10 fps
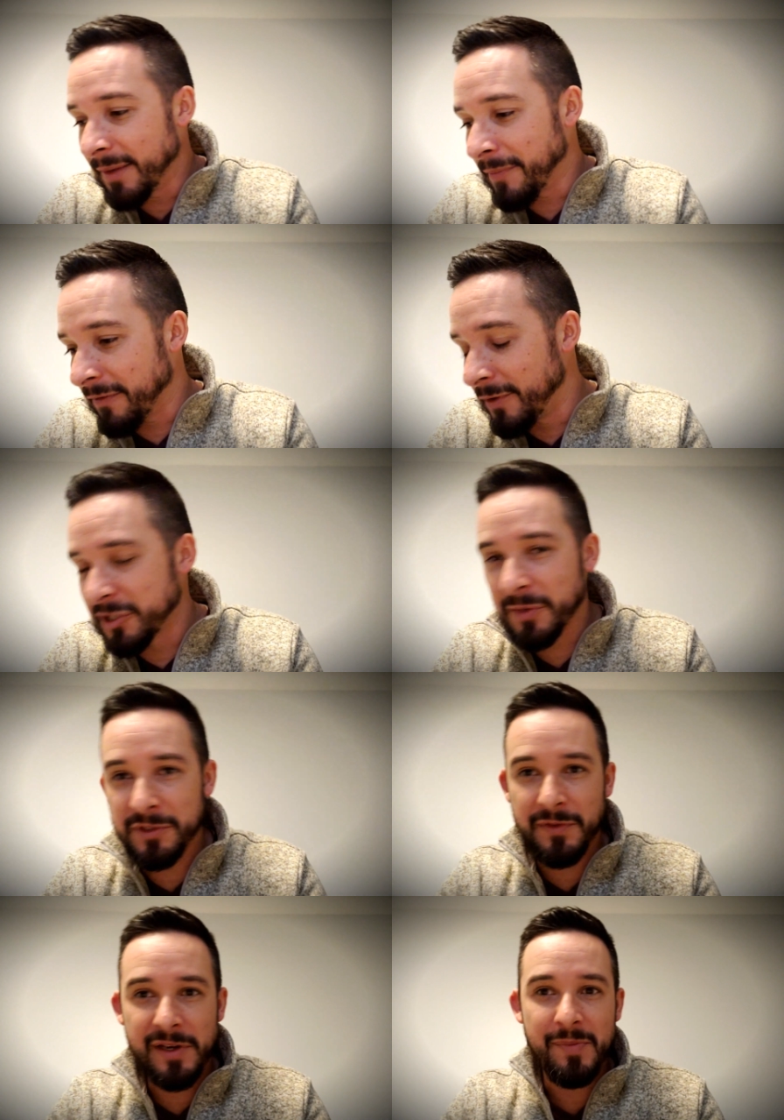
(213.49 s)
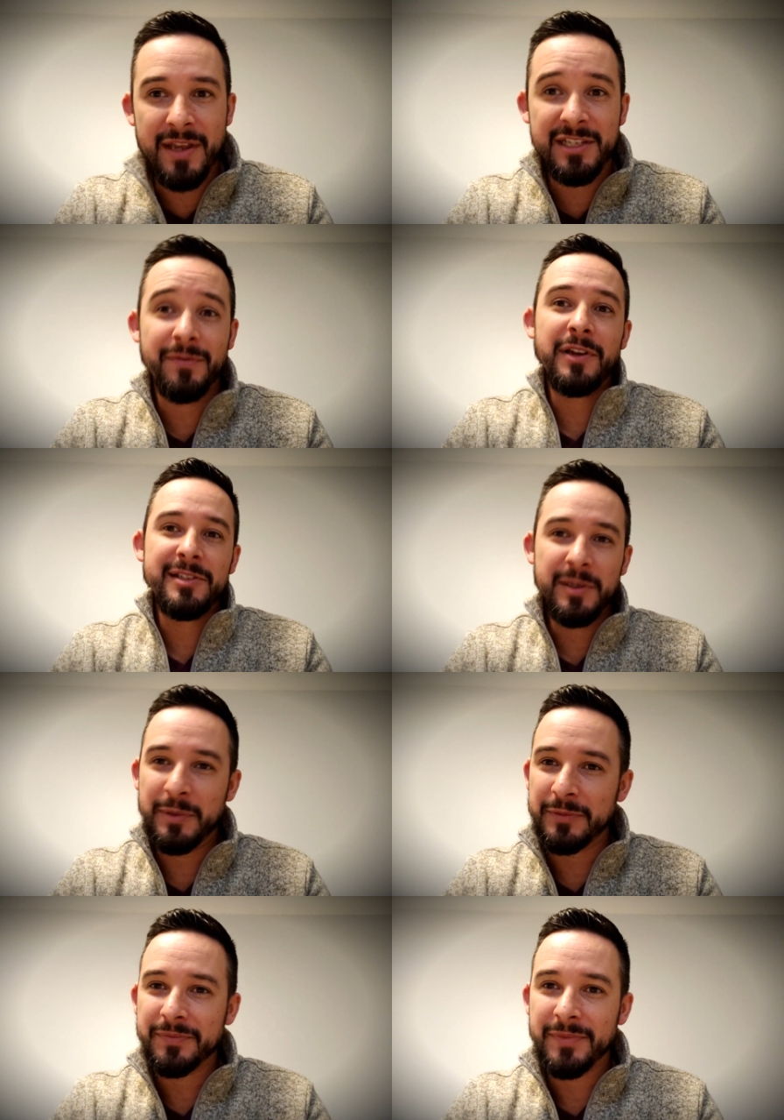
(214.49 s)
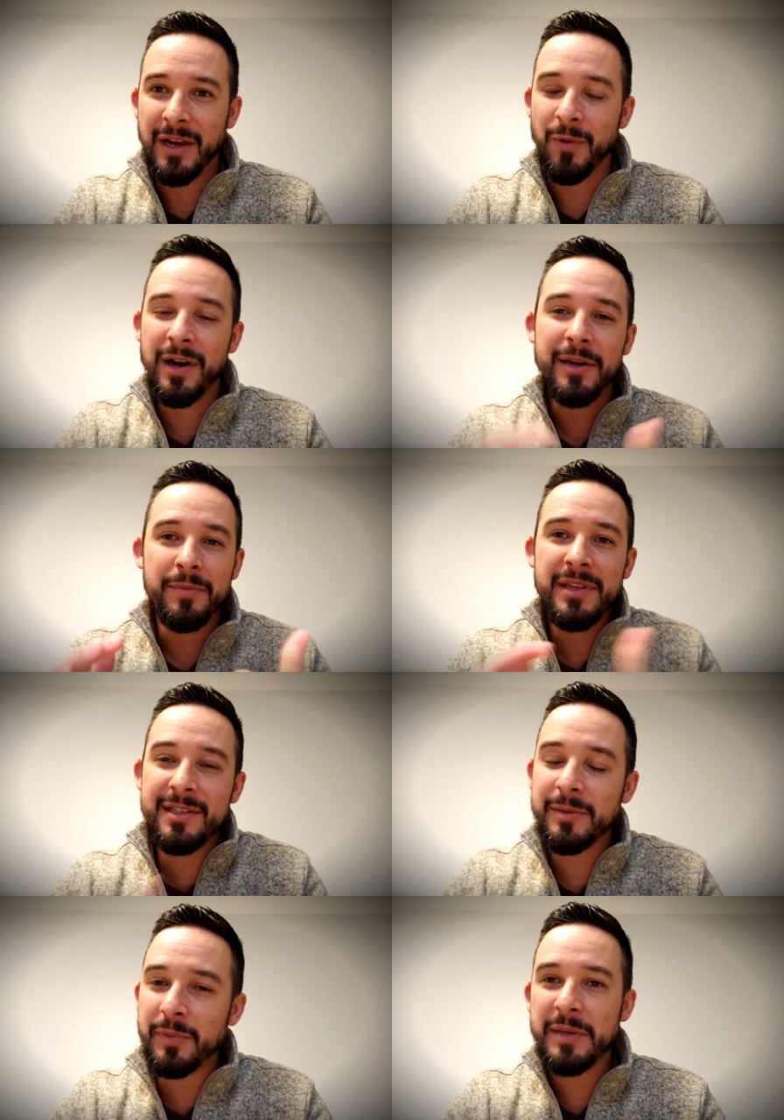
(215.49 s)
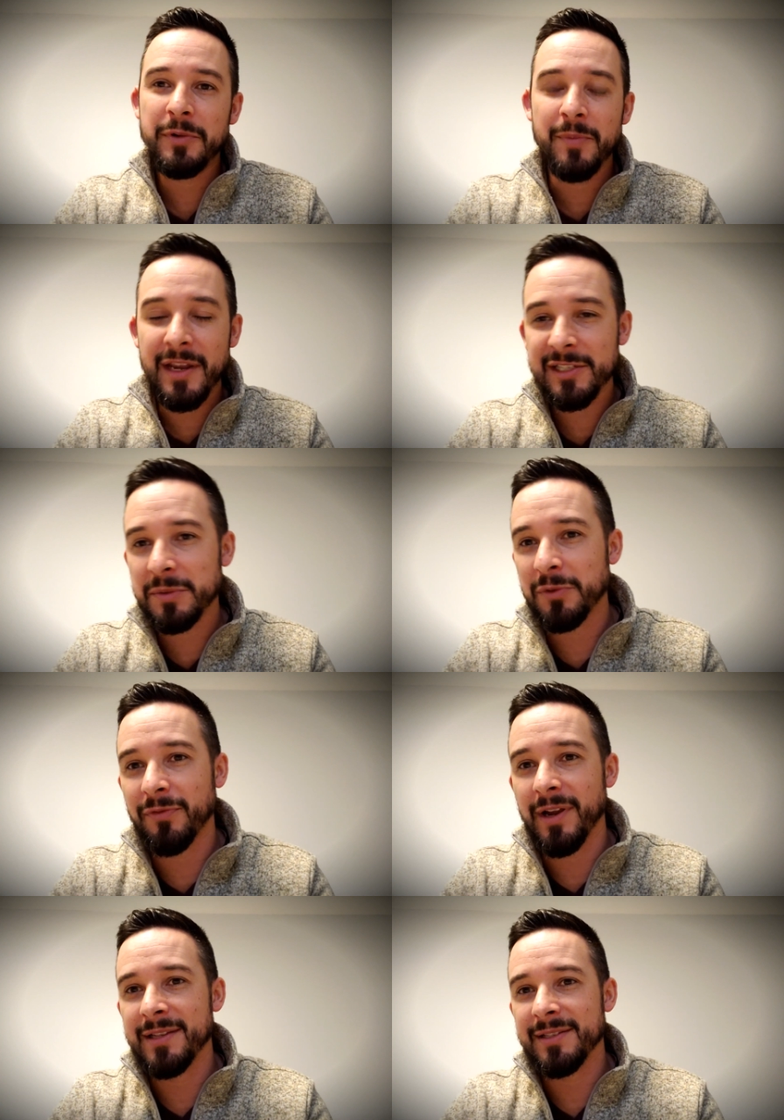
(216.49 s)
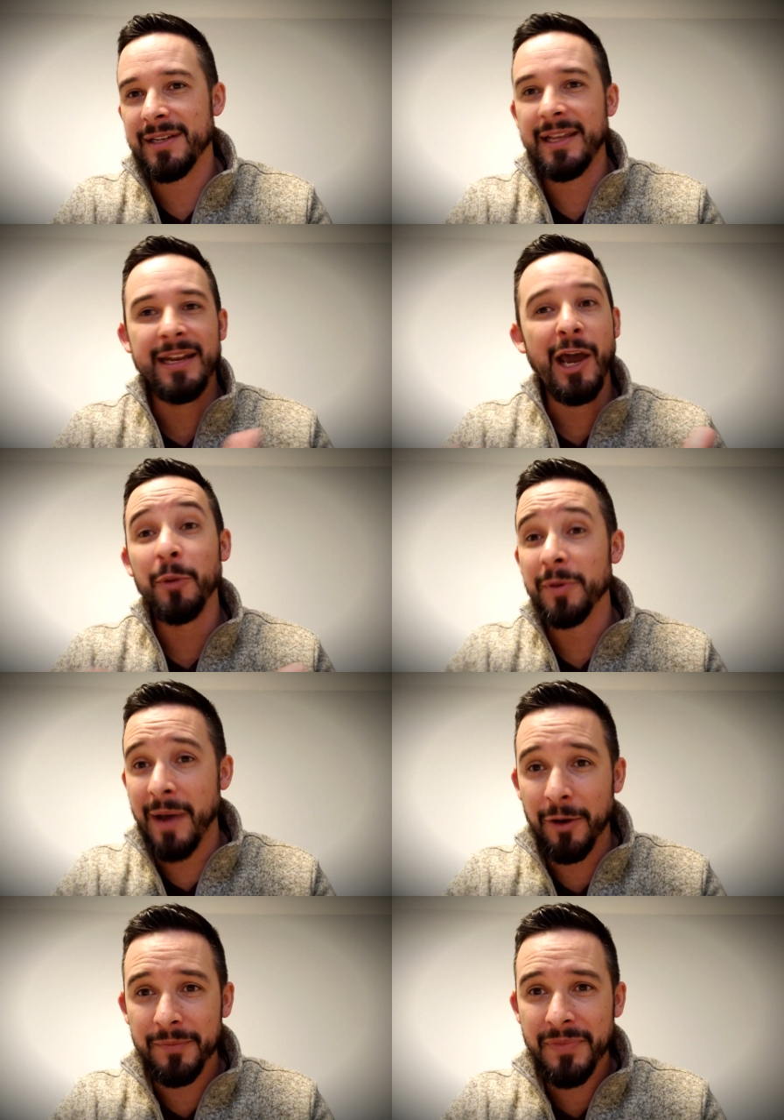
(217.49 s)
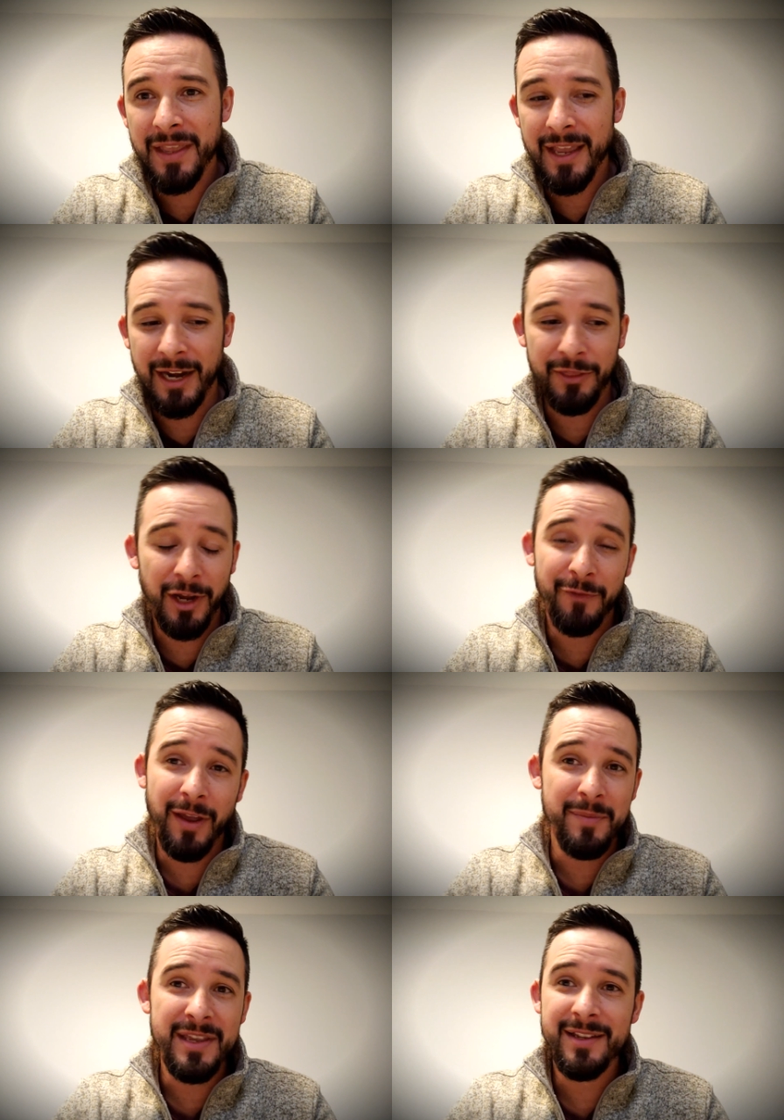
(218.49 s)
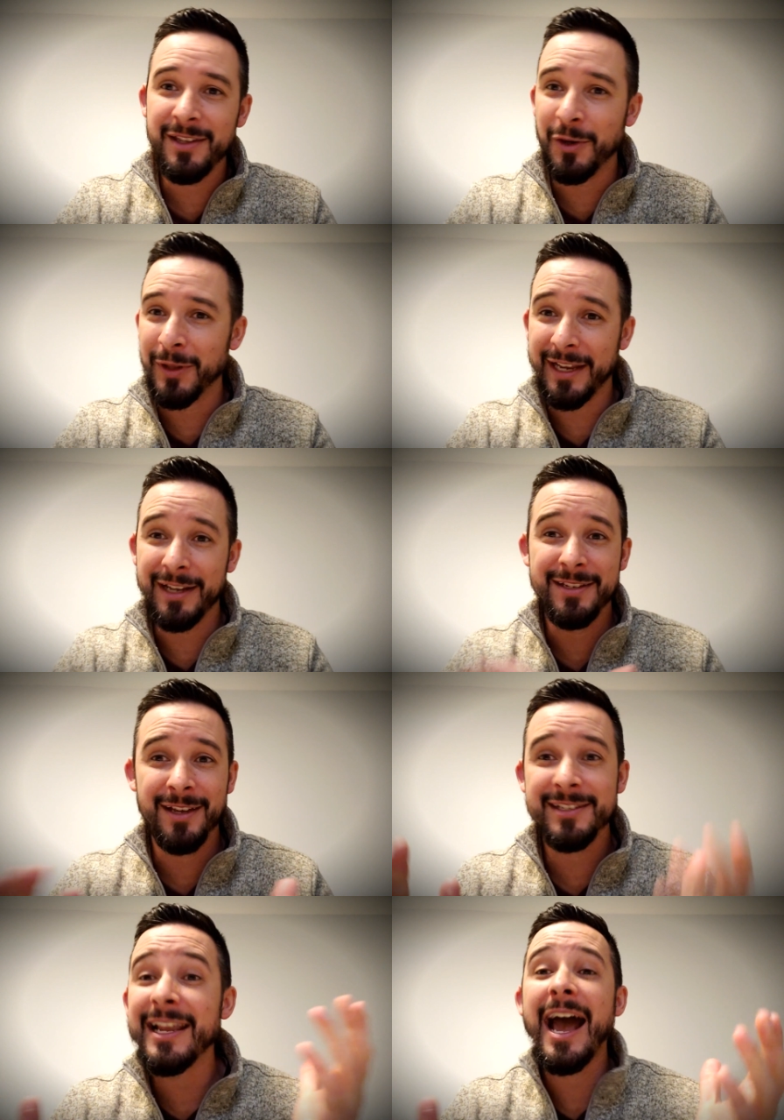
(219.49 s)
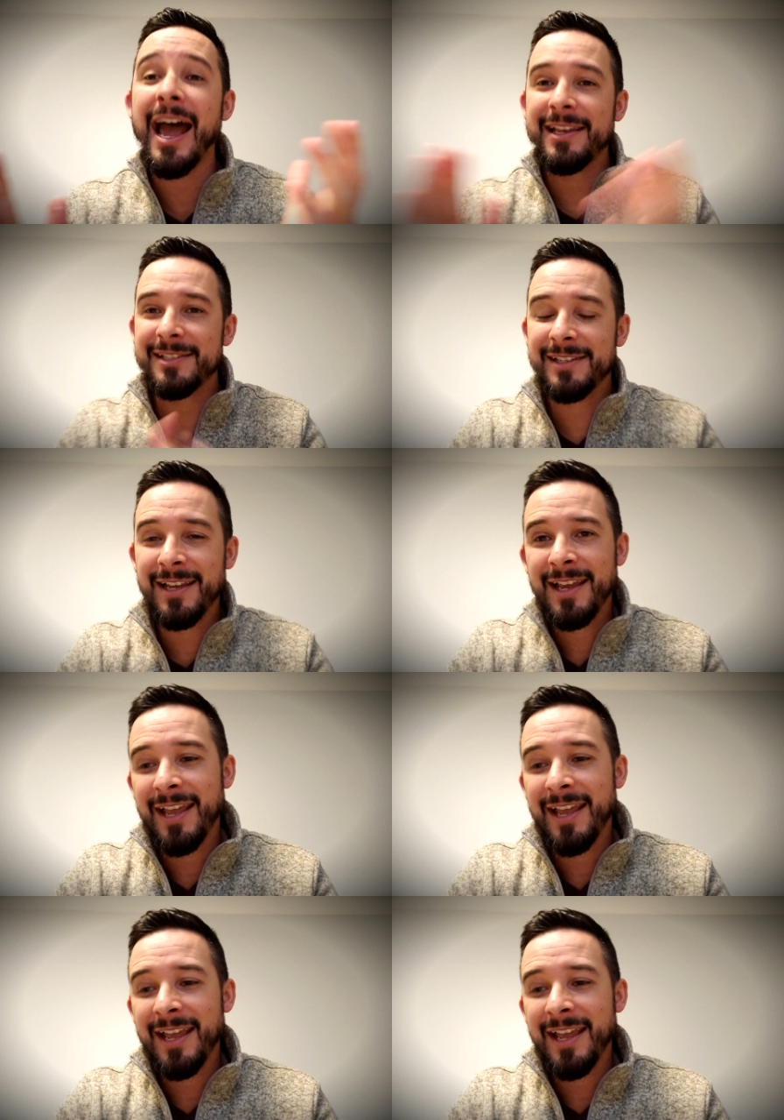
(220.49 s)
My vision was very basic, very simple. I wanted to meet some people, make some new friends, and help them out. And I thought if I meet, you know, like a dozen guys,